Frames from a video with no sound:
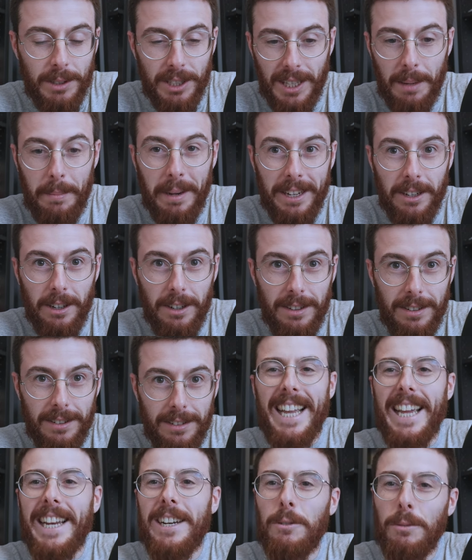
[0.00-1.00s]
which they may not.
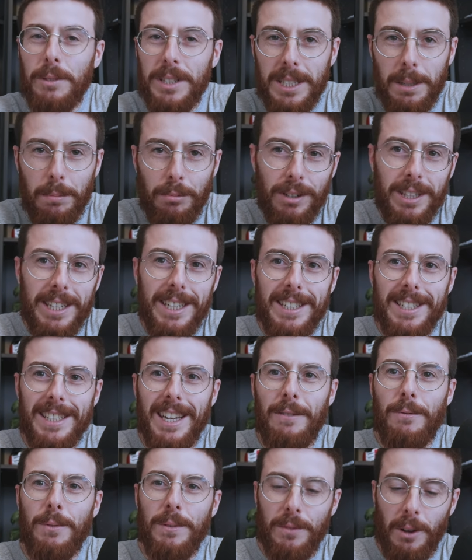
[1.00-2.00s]
Again, in all this Aprilia
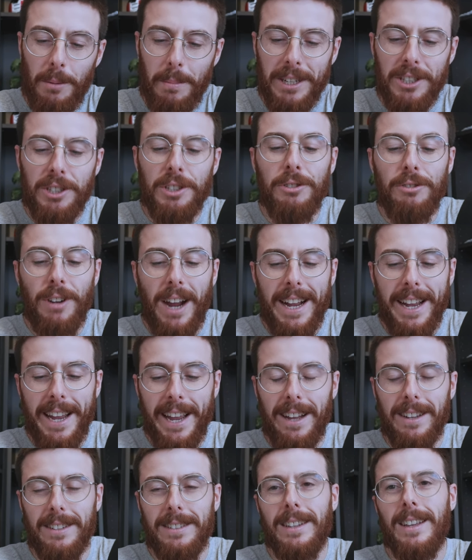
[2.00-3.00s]
stuff, we've not mentioned
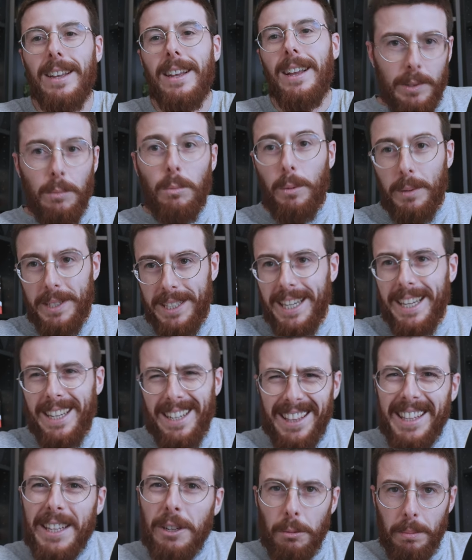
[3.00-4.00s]
Trackhouse. Well, we did
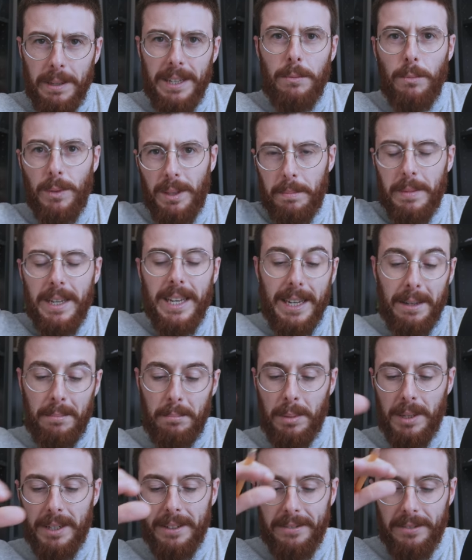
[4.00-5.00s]
a little bit with Mir,
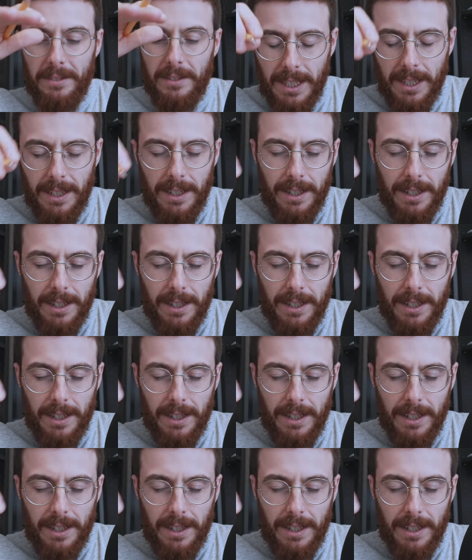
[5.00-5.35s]
but